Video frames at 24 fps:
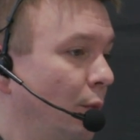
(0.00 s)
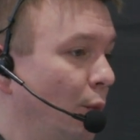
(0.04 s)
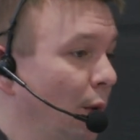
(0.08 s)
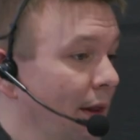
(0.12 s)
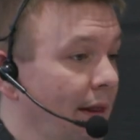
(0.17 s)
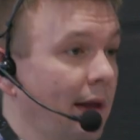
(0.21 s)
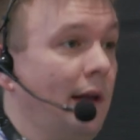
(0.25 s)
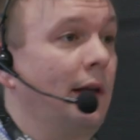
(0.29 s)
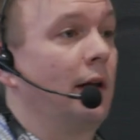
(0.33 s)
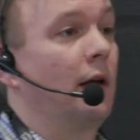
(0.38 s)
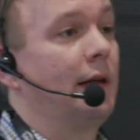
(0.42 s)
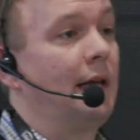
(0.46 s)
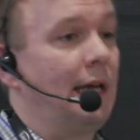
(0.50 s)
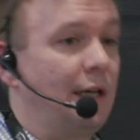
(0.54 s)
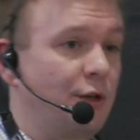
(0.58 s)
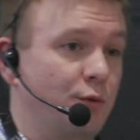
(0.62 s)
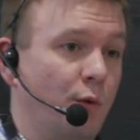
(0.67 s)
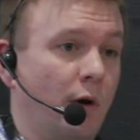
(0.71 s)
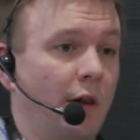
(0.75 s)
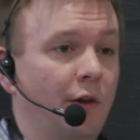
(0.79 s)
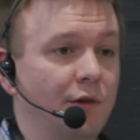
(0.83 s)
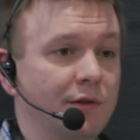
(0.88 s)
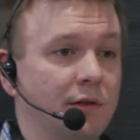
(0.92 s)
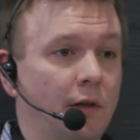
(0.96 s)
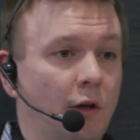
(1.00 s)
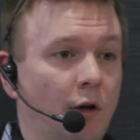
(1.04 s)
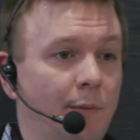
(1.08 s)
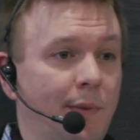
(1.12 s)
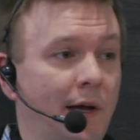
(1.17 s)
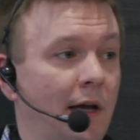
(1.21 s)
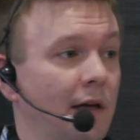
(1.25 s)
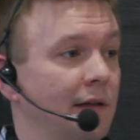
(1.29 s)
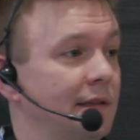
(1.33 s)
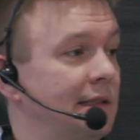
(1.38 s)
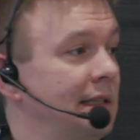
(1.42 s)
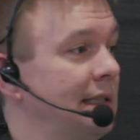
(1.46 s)
within each one of those alert
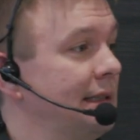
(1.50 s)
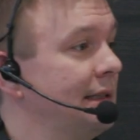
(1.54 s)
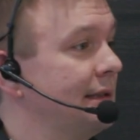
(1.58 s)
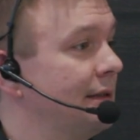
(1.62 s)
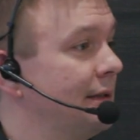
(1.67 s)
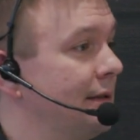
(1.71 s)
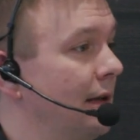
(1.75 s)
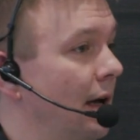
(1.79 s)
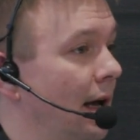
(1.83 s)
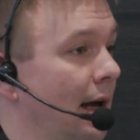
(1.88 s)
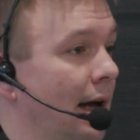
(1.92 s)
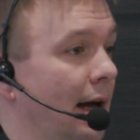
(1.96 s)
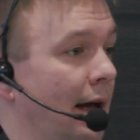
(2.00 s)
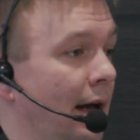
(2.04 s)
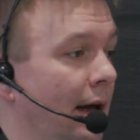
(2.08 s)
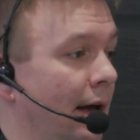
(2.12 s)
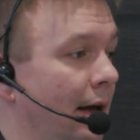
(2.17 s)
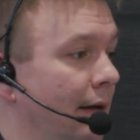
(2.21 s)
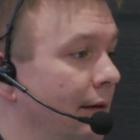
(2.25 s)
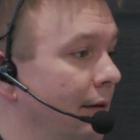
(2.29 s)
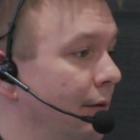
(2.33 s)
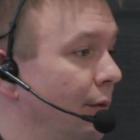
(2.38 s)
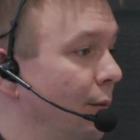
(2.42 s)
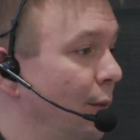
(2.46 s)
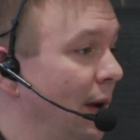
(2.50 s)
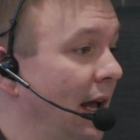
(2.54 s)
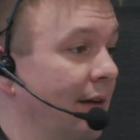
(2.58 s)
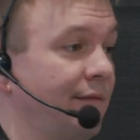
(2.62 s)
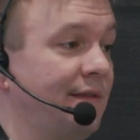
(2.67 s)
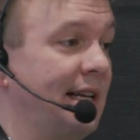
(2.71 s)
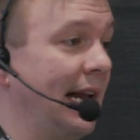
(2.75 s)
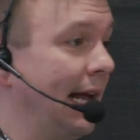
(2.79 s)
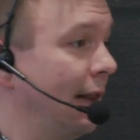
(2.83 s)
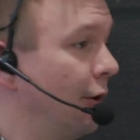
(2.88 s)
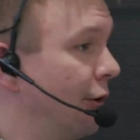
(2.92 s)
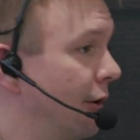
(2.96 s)
policies, uh, we have
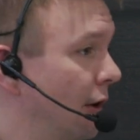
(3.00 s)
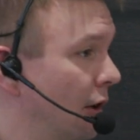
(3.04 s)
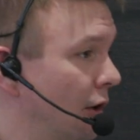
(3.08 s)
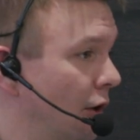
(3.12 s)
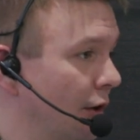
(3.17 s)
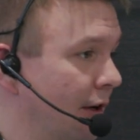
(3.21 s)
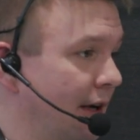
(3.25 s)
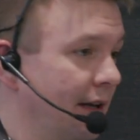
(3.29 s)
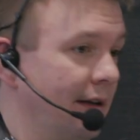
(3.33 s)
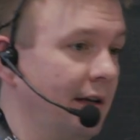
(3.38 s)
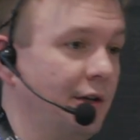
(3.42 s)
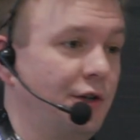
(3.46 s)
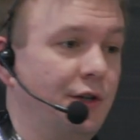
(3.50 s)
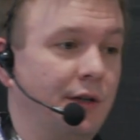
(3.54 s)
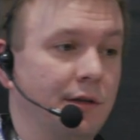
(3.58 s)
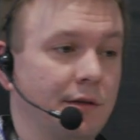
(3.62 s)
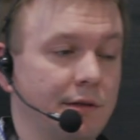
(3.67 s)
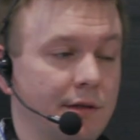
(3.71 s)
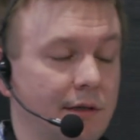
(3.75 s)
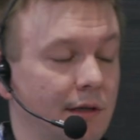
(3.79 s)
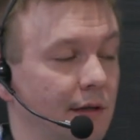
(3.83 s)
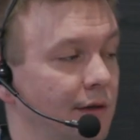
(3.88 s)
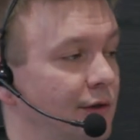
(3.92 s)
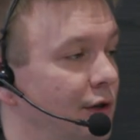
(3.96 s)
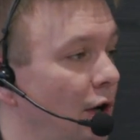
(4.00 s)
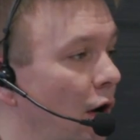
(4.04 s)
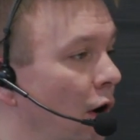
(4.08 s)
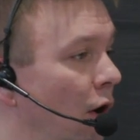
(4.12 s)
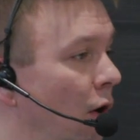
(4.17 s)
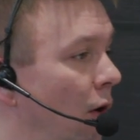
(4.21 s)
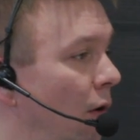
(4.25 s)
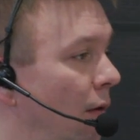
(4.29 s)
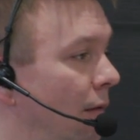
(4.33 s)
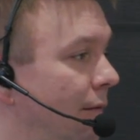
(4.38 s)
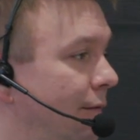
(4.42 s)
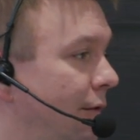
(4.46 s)
tailored alert conditions.
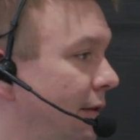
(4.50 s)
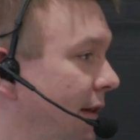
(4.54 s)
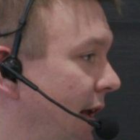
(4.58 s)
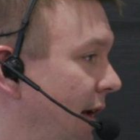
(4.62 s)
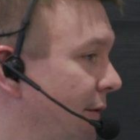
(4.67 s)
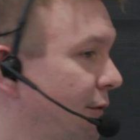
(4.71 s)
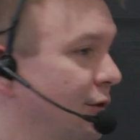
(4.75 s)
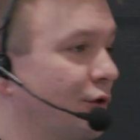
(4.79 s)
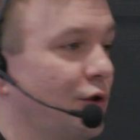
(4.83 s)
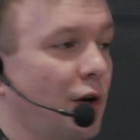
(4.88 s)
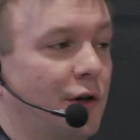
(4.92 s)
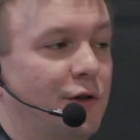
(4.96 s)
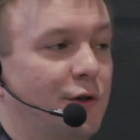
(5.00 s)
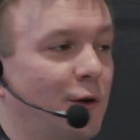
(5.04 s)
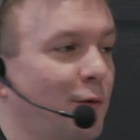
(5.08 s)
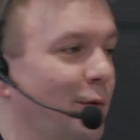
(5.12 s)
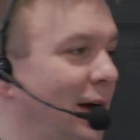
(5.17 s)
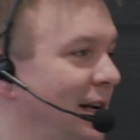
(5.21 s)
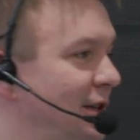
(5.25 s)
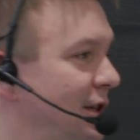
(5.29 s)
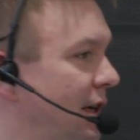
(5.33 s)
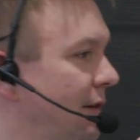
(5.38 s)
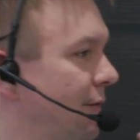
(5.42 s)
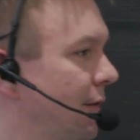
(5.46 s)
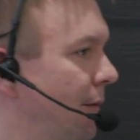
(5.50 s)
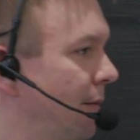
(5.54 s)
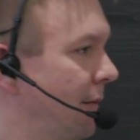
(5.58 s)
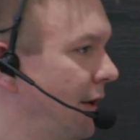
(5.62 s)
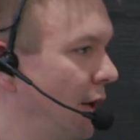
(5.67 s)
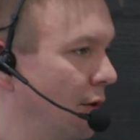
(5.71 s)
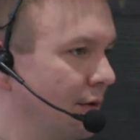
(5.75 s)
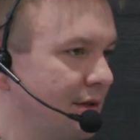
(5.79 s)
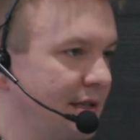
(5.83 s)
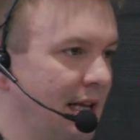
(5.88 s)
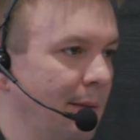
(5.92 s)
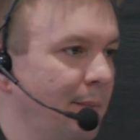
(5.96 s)
So for the infrastructure, ranging from
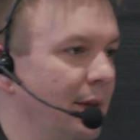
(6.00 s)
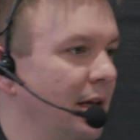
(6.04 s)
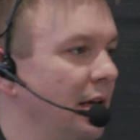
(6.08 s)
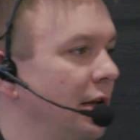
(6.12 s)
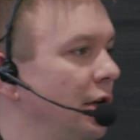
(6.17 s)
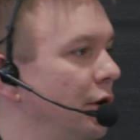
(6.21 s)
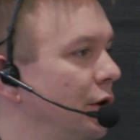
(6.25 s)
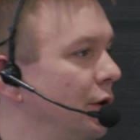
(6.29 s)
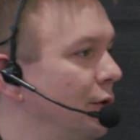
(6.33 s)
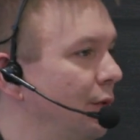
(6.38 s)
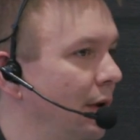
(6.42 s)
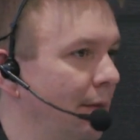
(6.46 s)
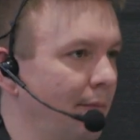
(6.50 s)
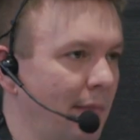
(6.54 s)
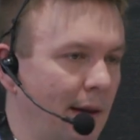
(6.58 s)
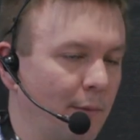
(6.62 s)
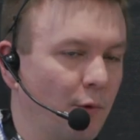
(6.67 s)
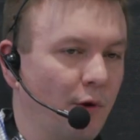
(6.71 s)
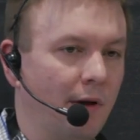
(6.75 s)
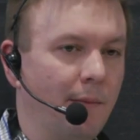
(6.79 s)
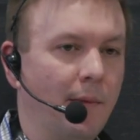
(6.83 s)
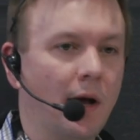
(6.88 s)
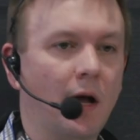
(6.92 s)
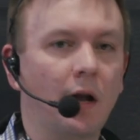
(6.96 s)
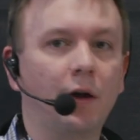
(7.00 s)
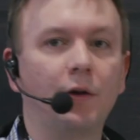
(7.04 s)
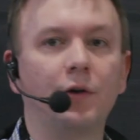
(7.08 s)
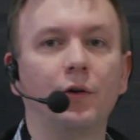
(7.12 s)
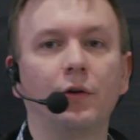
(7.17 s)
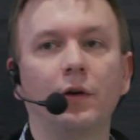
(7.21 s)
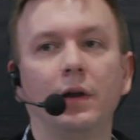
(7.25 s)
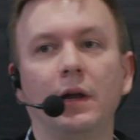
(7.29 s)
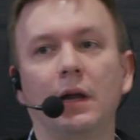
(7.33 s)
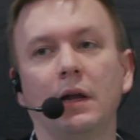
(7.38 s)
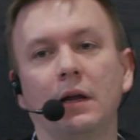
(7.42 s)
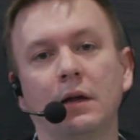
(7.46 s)
you know CPU and memory
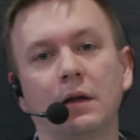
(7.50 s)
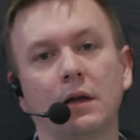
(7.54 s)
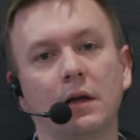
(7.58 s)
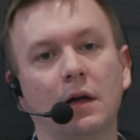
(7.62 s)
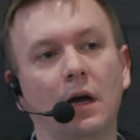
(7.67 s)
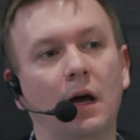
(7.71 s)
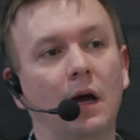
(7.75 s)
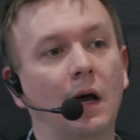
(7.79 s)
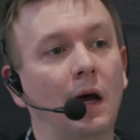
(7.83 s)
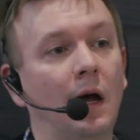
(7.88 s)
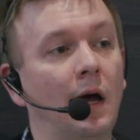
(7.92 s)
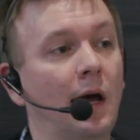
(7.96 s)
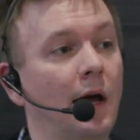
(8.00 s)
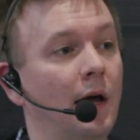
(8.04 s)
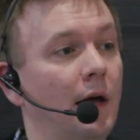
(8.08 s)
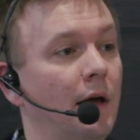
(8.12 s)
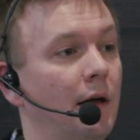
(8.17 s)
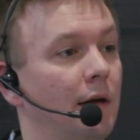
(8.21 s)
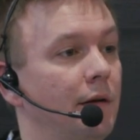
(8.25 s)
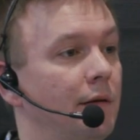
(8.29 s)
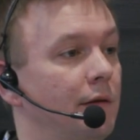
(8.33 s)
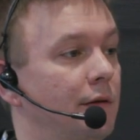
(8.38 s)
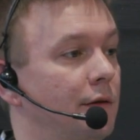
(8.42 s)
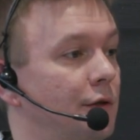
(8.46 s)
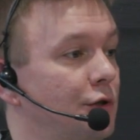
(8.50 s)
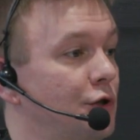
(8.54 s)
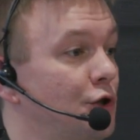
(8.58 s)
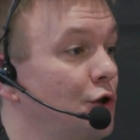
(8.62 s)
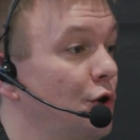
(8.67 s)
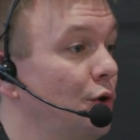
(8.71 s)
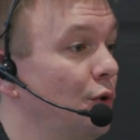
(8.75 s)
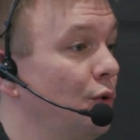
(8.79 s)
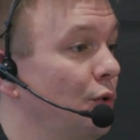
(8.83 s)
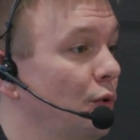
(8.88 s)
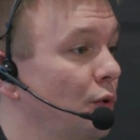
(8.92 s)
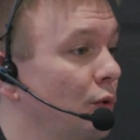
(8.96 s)
monitoring uh,
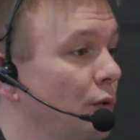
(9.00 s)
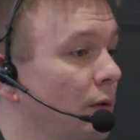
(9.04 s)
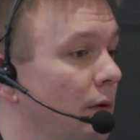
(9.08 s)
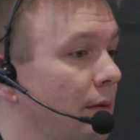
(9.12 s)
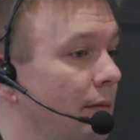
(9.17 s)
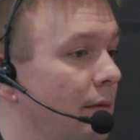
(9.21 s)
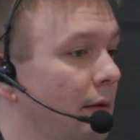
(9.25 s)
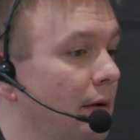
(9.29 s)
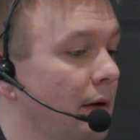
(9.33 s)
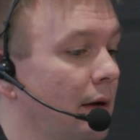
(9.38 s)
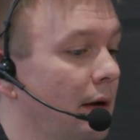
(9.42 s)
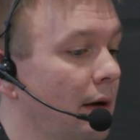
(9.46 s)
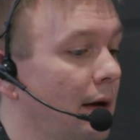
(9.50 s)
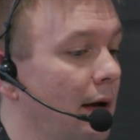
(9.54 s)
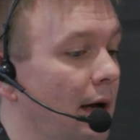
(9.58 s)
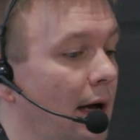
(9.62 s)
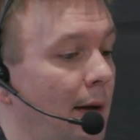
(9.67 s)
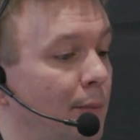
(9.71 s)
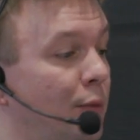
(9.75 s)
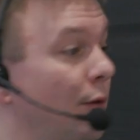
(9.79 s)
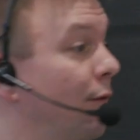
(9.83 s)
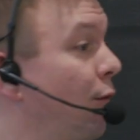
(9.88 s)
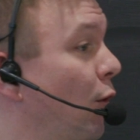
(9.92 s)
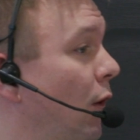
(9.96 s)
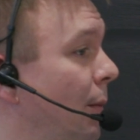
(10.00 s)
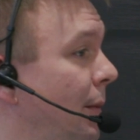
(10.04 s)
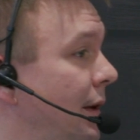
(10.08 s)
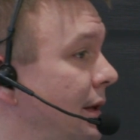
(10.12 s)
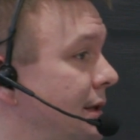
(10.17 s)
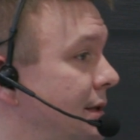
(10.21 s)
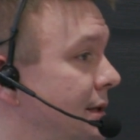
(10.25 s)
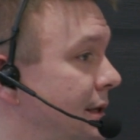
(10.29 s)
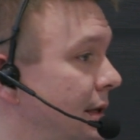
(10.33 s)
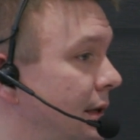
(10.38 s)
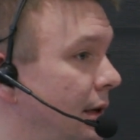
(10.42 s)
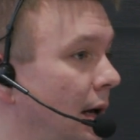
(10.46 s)
to uh,
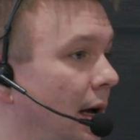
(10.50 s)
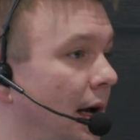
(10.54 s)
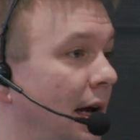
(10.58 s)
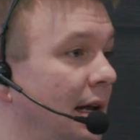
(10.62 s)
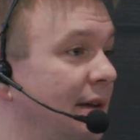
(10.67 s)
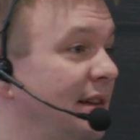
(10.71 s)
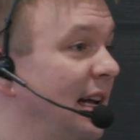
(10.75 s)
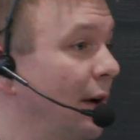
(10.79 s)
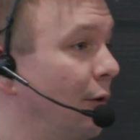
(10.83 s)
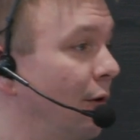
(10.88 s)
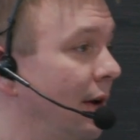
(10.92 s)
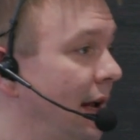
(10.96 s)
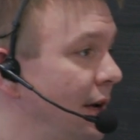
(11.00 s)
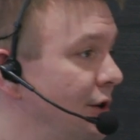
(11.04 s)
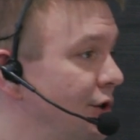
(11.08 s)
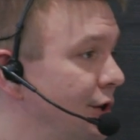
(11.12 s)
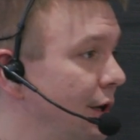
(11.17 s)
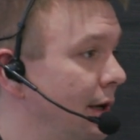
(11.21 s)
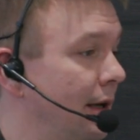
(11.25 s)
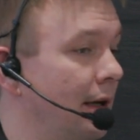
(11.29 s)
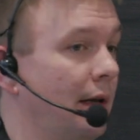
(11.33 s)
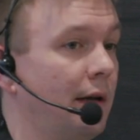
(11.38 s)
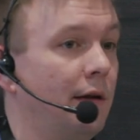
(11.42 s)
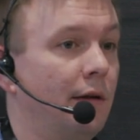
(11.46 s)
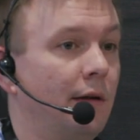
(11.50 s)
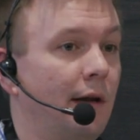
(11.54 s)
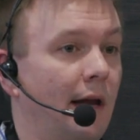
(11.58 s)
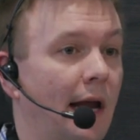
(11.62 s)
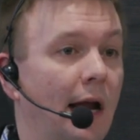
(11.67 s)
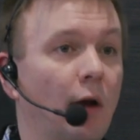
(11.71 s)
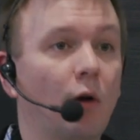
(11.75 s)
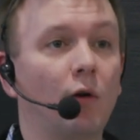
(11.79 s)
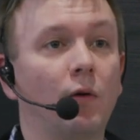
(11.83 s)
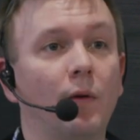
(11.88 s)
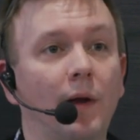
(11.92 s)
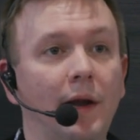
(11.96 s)
performance uh, degradation and
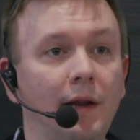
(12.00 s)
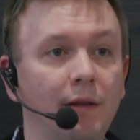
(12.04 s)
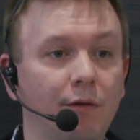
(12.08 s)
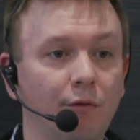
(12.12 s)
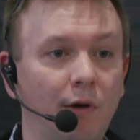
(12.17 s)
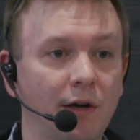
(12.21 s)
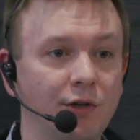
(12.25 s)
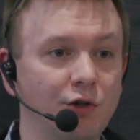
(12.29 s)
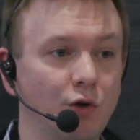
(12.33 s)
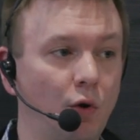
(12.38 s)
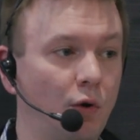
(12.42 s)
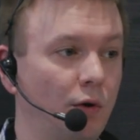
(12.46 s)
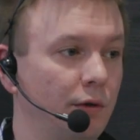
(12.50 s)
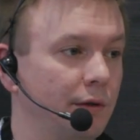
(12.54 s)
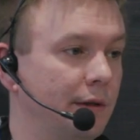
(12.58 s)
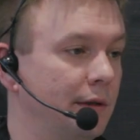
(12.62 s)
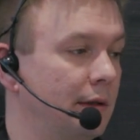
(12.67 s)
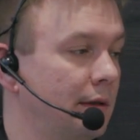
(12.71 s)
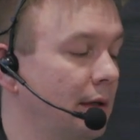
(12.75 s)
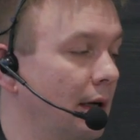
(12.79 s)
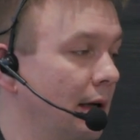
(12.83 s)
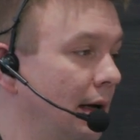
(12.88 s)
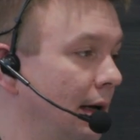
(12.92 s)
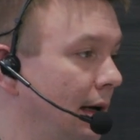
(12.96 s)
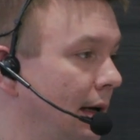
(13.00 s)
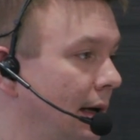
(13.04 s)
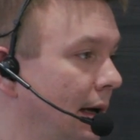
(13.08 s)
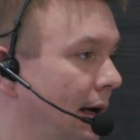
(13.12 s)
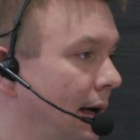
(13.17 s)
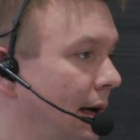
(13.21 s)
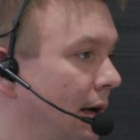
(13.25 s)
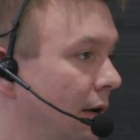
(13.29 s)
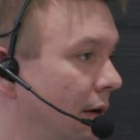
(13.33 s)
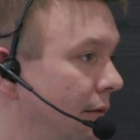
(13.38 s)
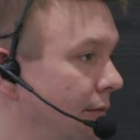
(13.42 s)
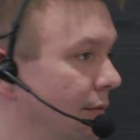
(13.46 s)
error rate threshold,
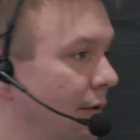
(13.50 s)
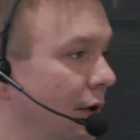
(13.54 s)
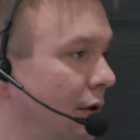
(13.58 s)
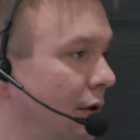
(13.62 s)
uh,